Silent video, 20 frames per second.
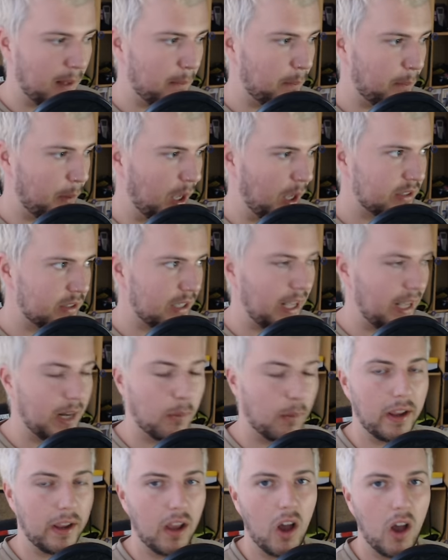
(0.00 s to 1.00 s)
But
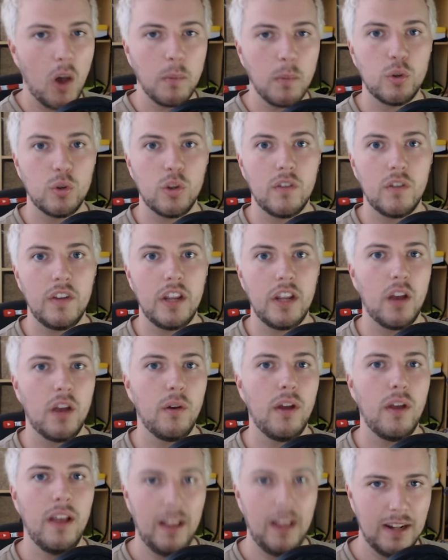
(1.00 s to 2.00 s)
anyway, hope you enjoyed the video.
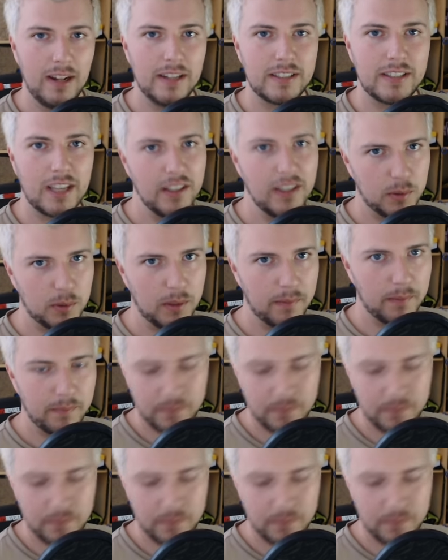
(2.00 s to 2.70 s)
Let's get into it.